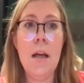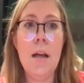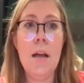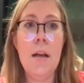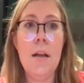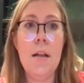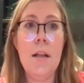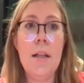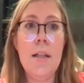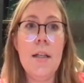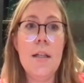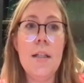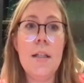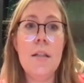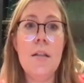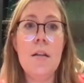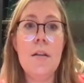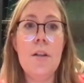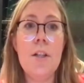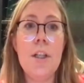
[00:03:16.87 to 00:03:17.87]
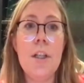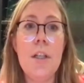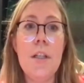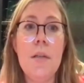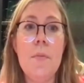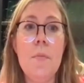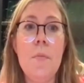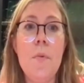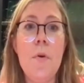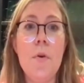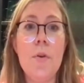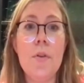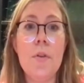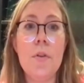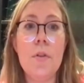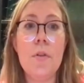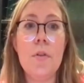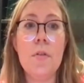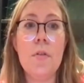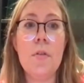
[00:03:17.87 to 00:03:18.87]
Nasal histology is
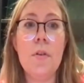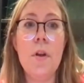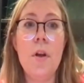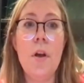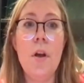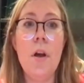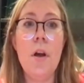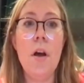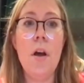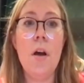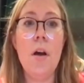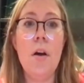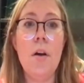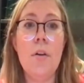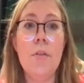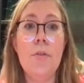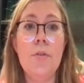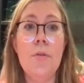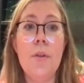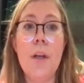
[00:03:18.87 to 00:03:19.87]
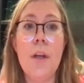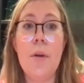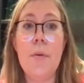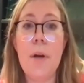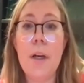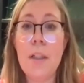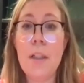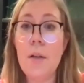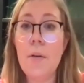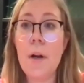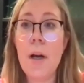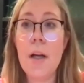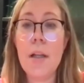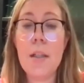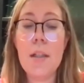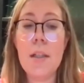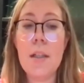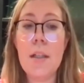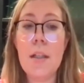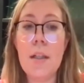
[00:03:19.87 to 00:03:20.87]
important to
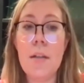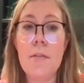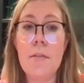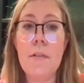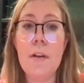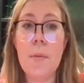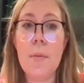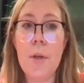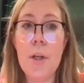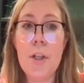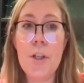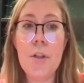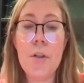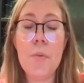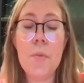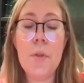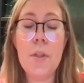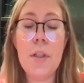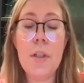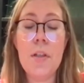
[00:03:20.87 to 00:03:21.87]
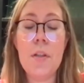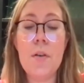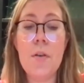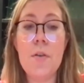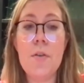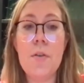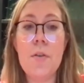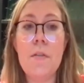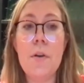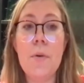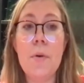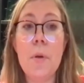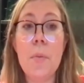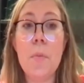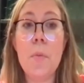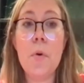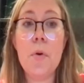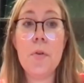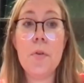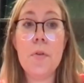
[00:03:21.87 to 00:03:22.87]
characterize nasal inflammation, but it's also very
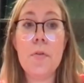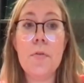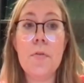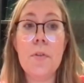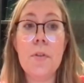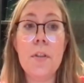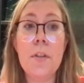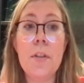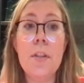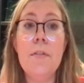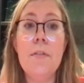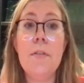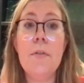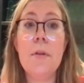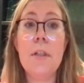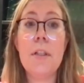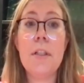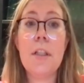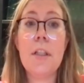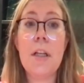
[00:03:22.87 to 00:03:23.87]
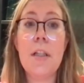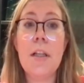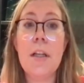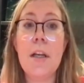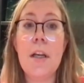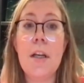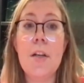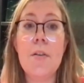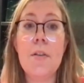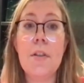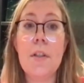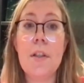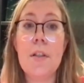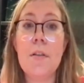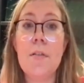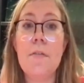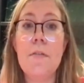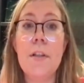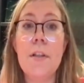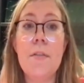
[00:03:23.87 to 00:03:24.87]
important for the differential diagnosis
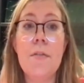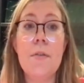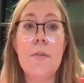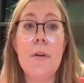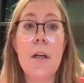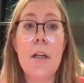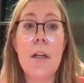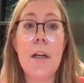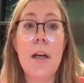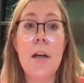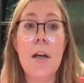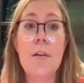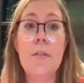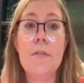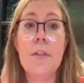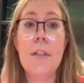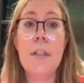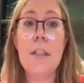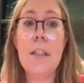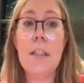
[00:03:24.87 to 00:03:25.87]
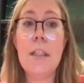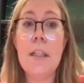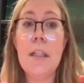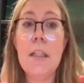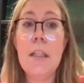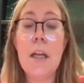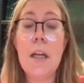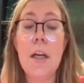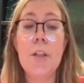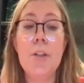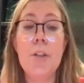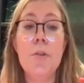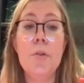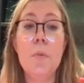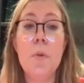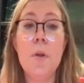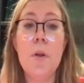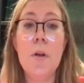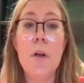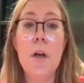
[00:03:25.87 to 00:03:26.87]
of several kinds of disease like
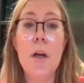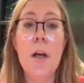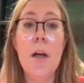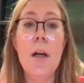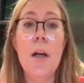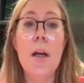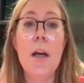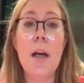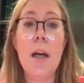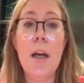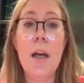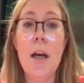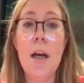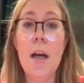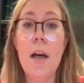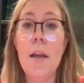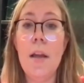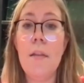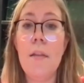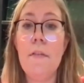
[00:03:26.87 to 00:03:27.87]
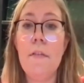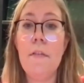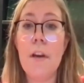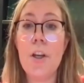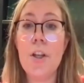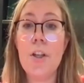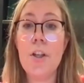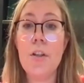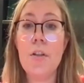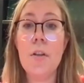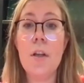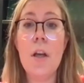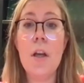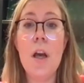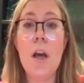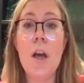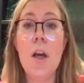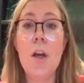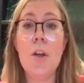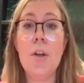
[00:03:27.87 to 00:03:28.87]
tumor, rhea, infection,
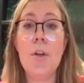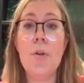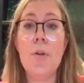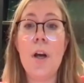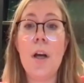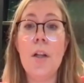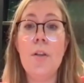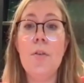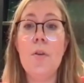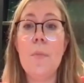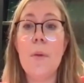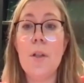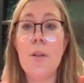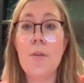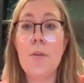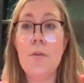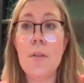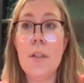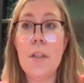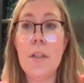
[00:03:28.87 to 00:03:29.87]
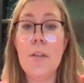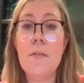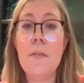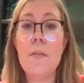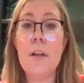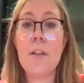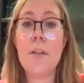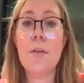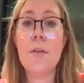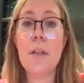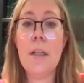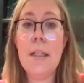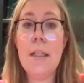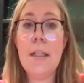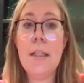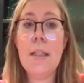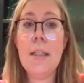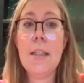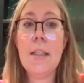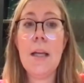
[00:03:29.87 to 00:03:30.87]
granulomatosis,
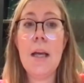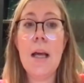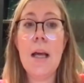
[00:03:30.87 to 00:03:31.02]
vasculitis.